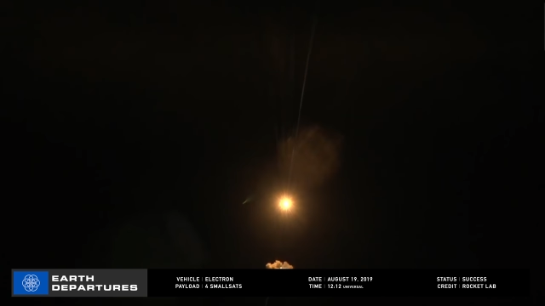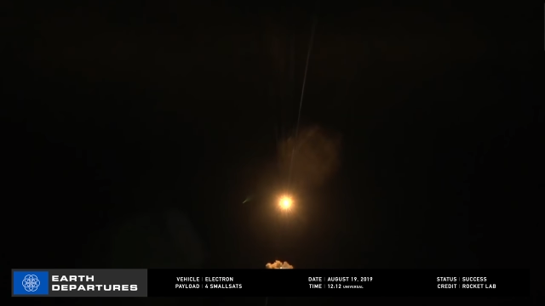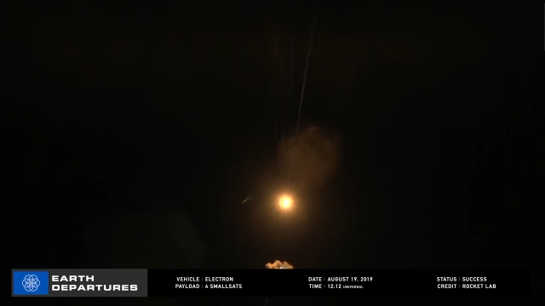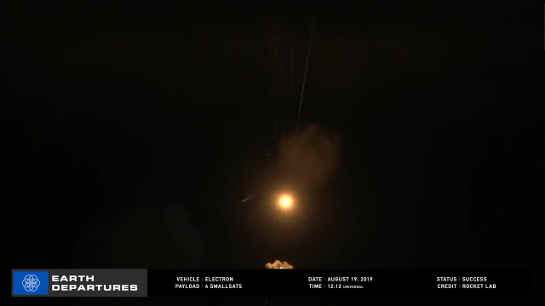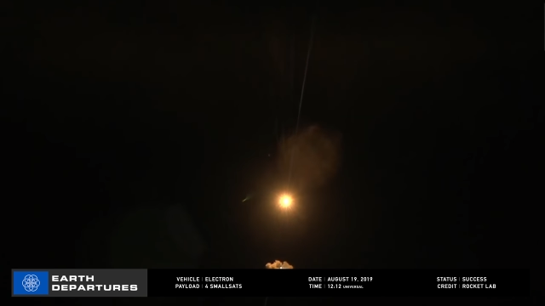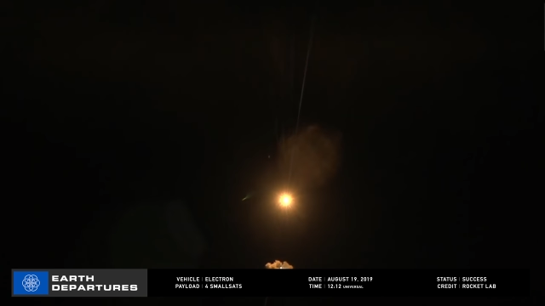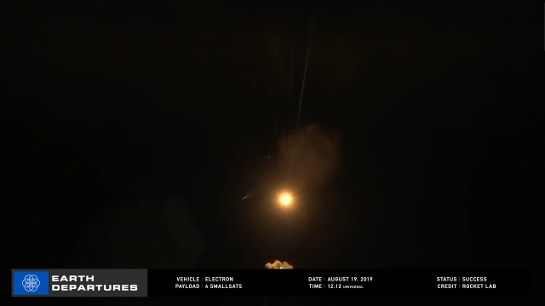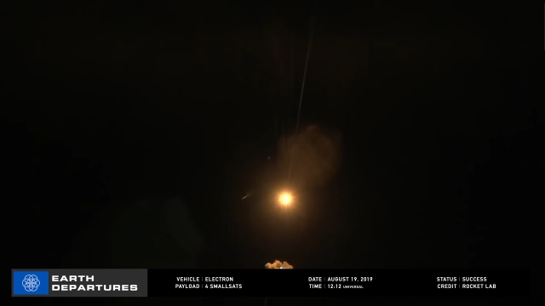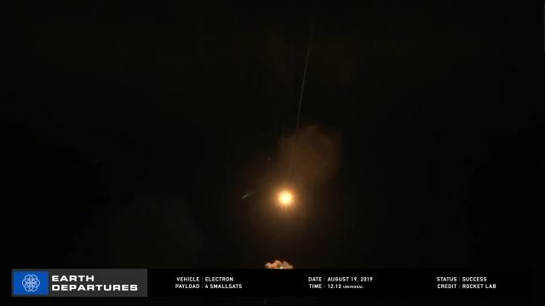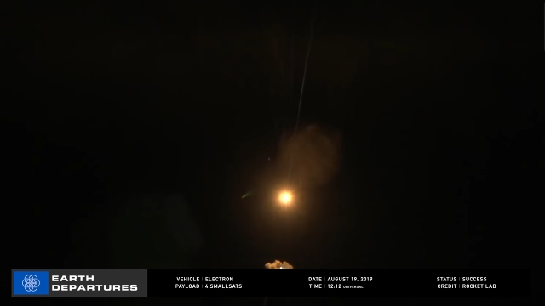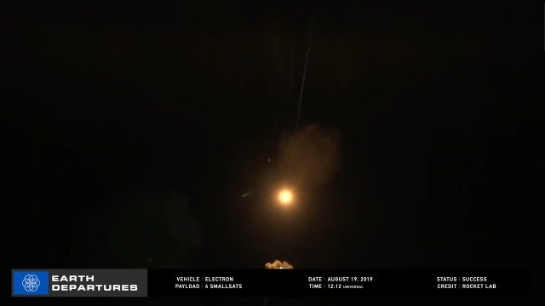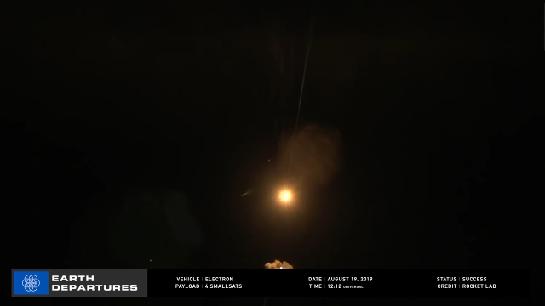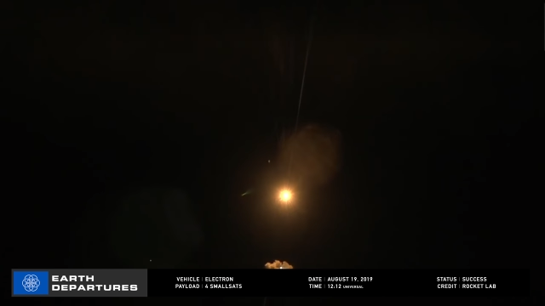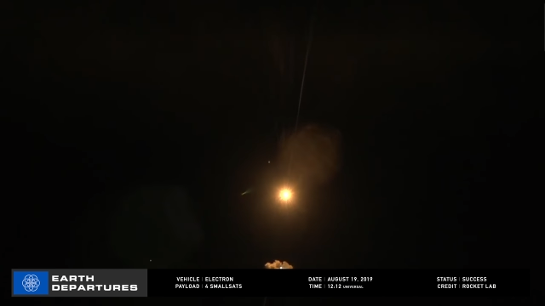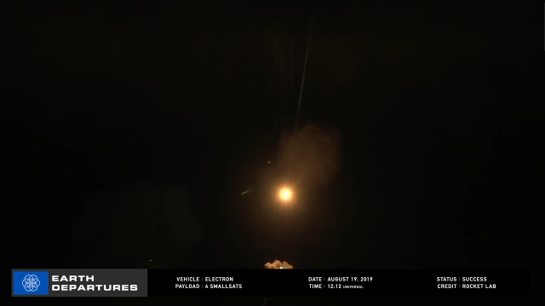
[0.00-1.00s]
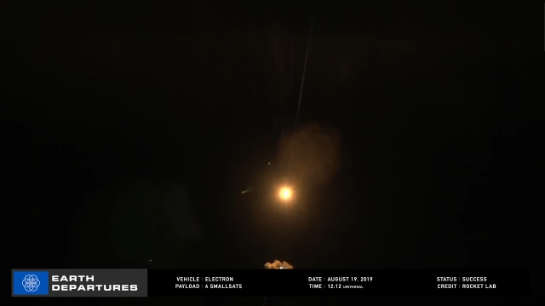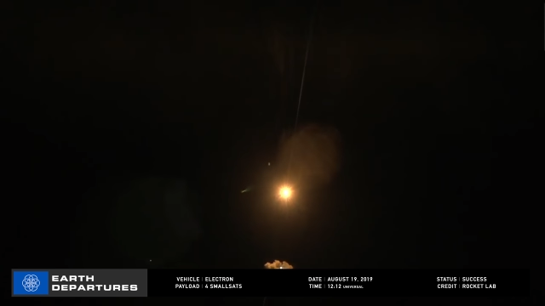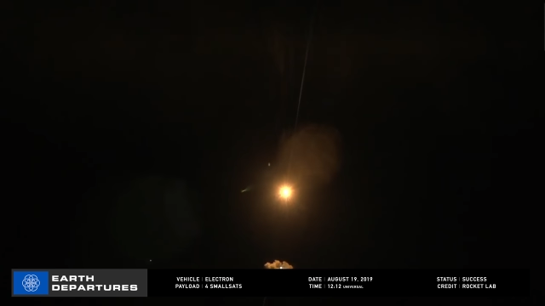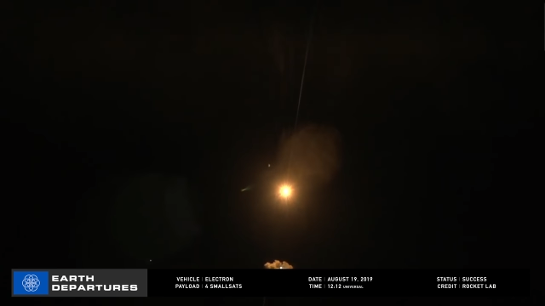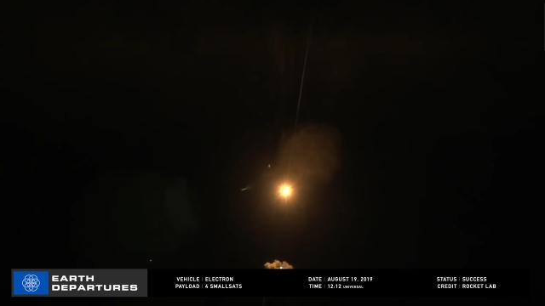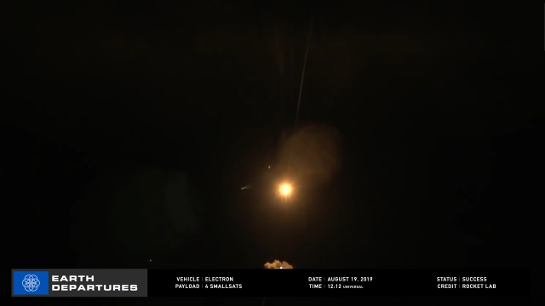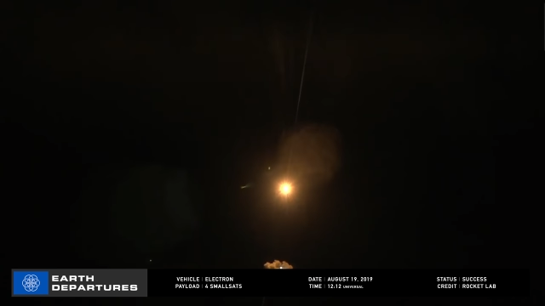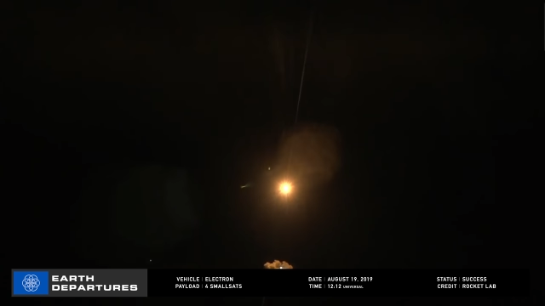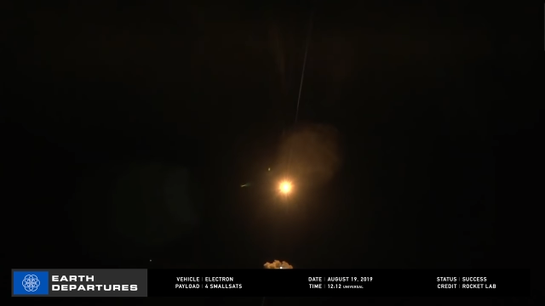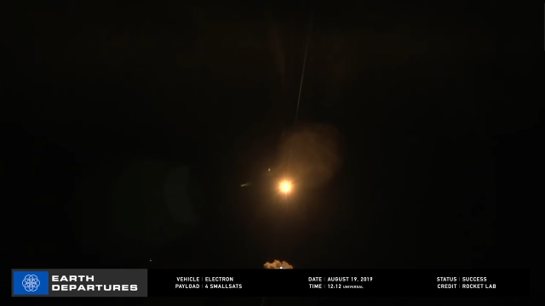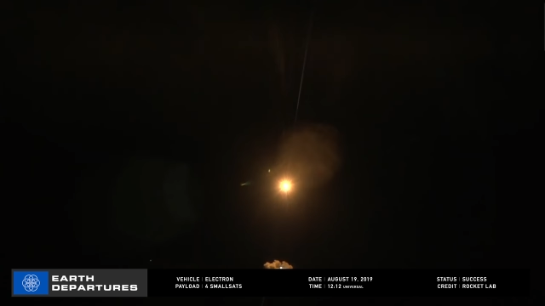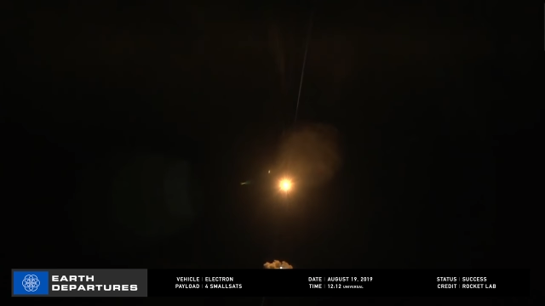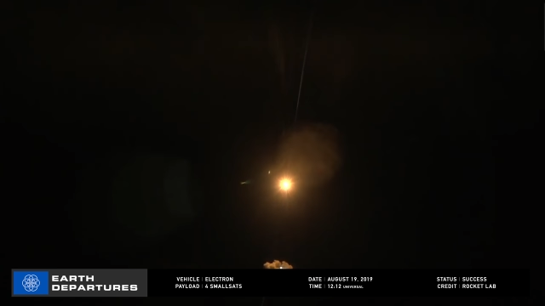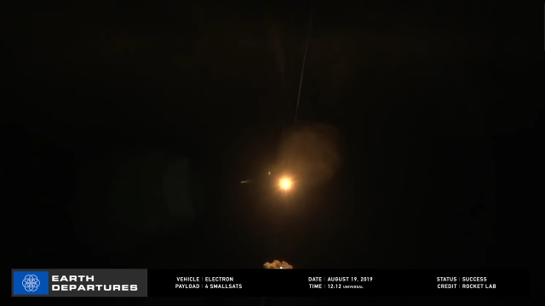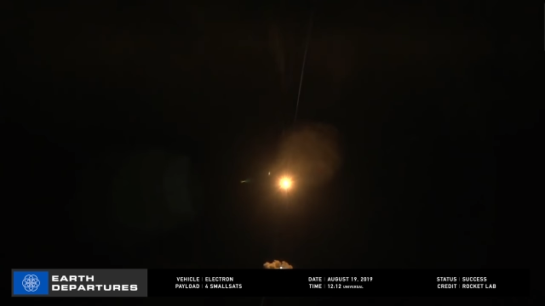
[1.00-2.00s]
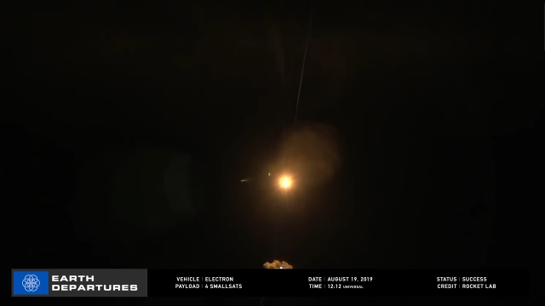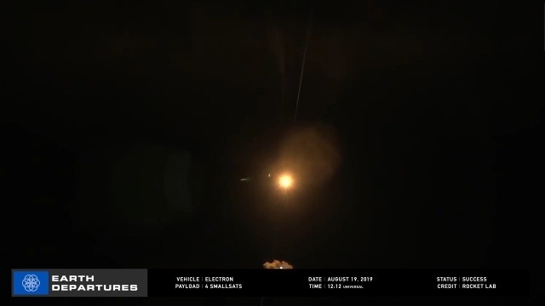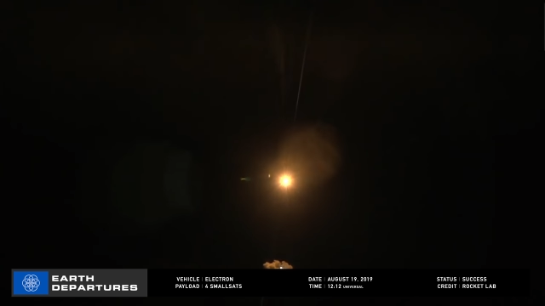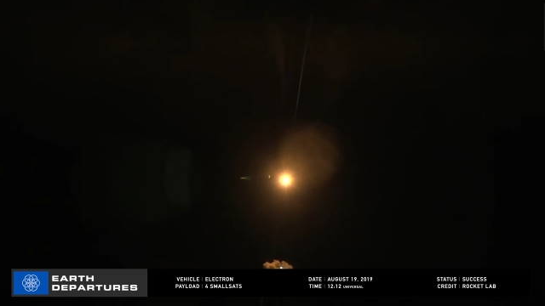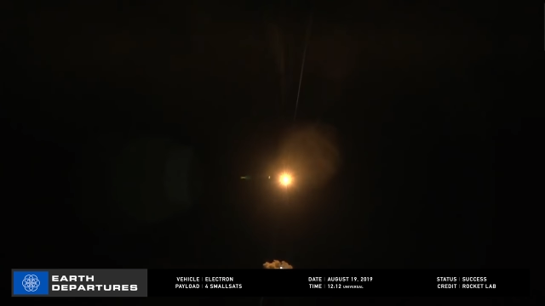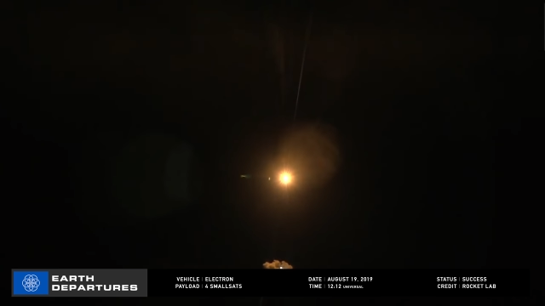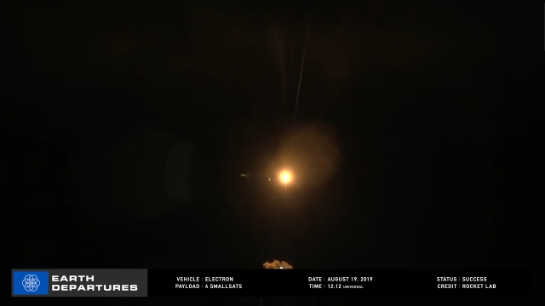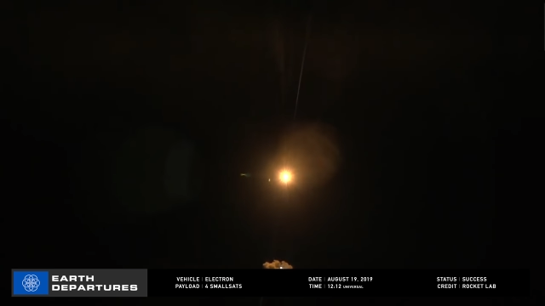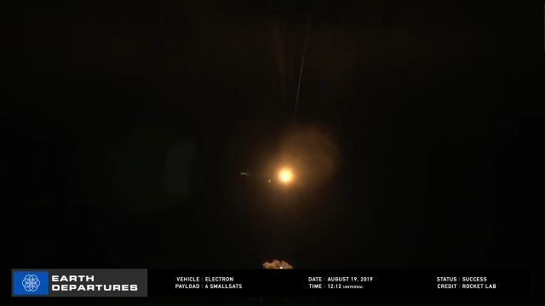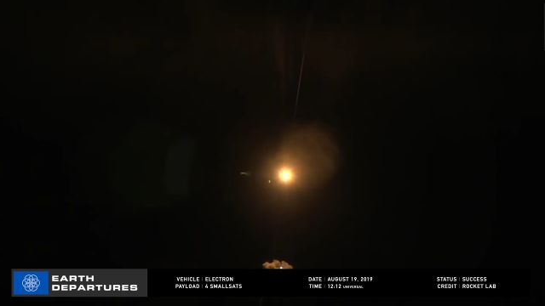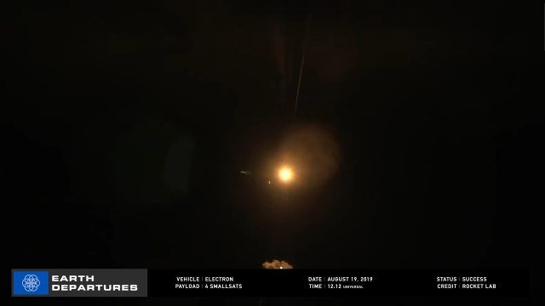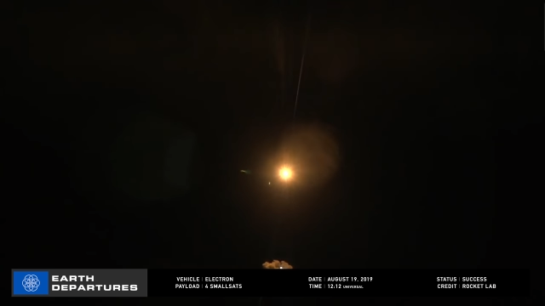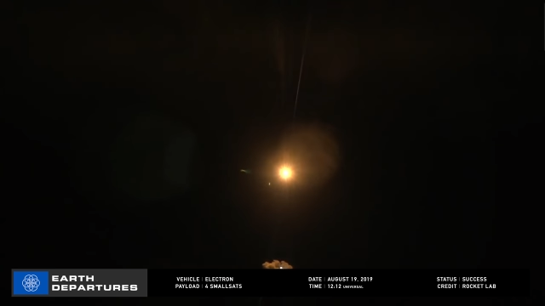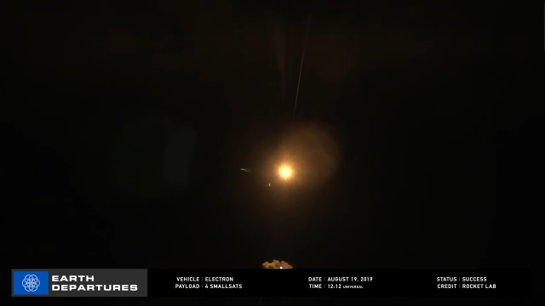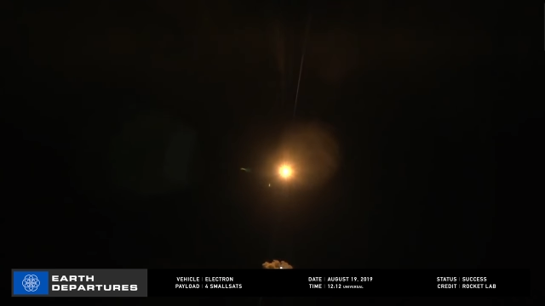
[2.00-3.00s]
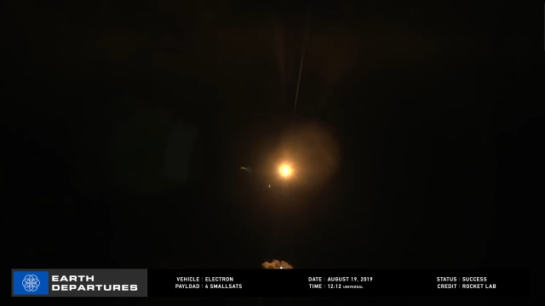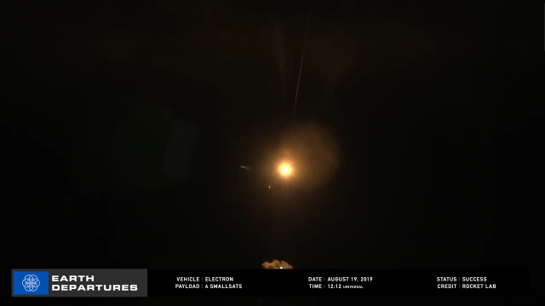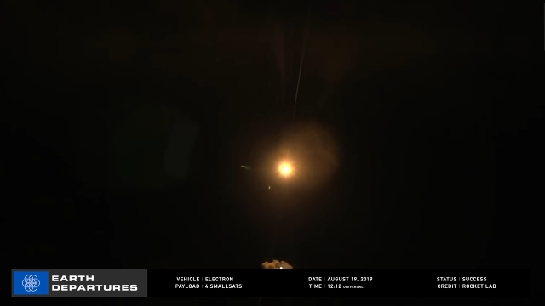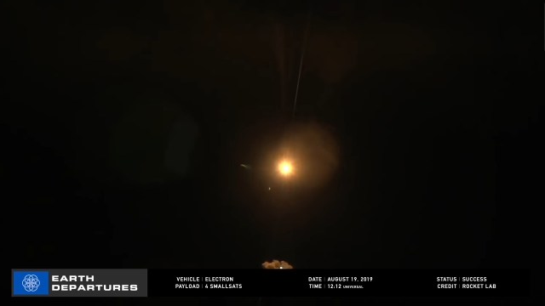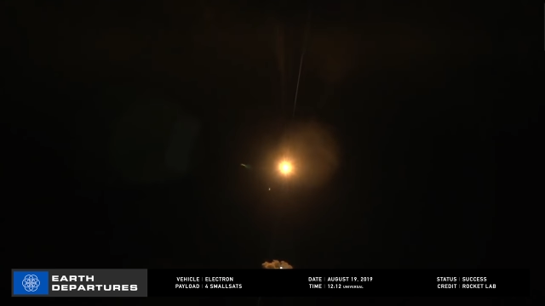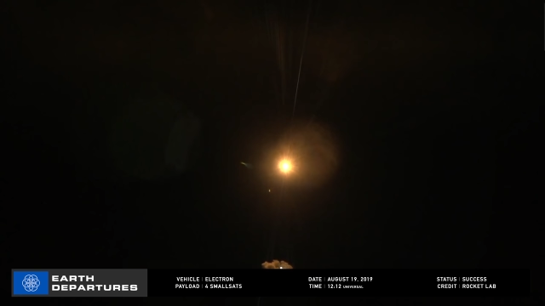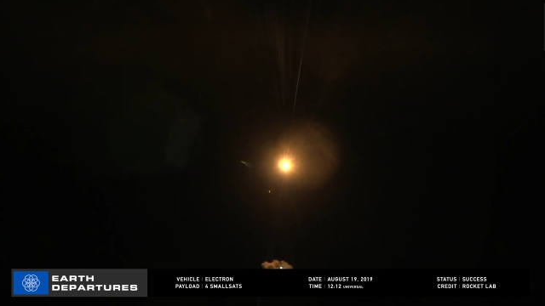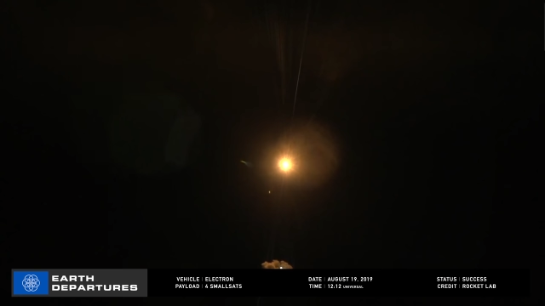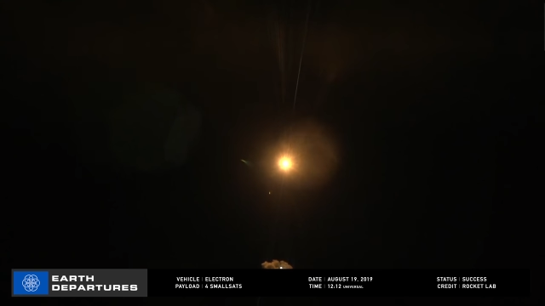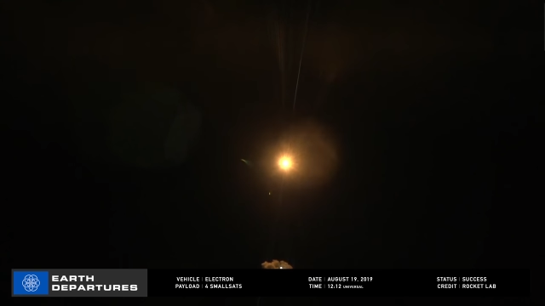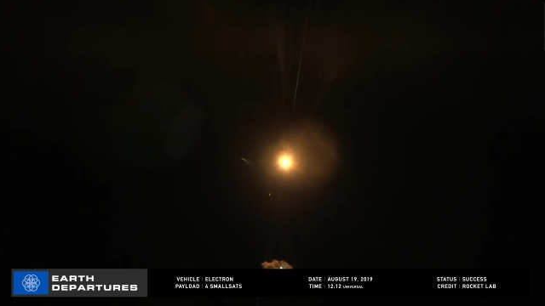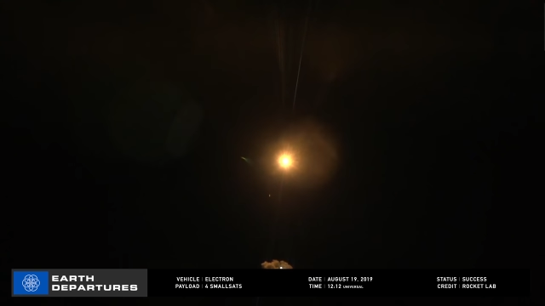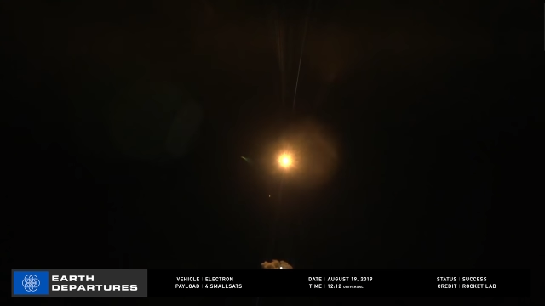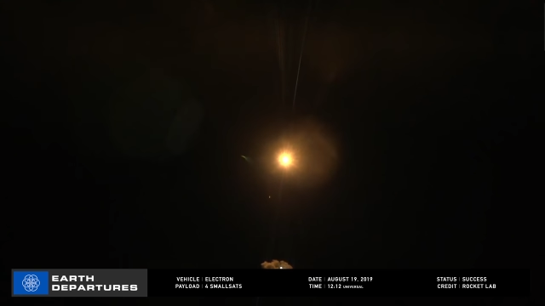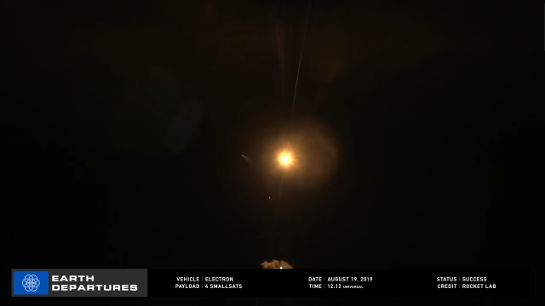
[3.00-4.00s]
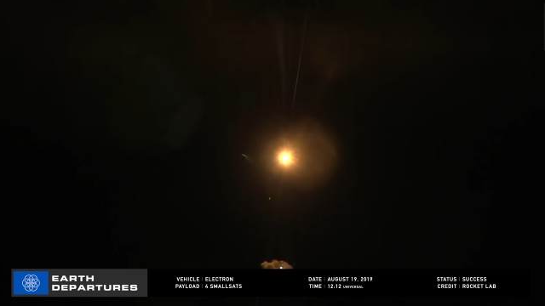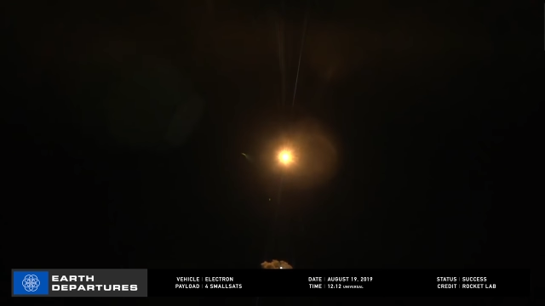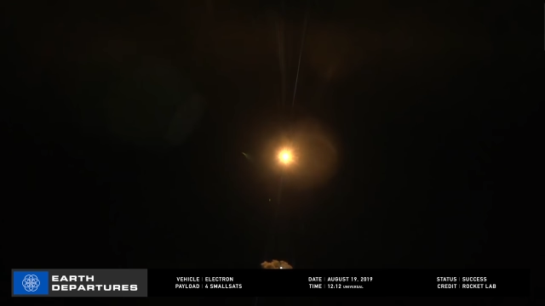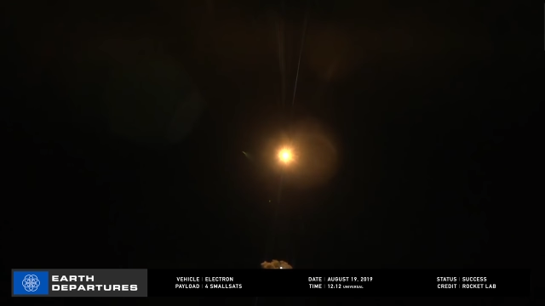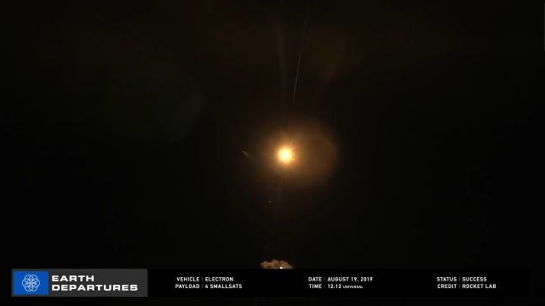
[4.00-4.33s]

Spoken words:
Nobody's mouth can be seen.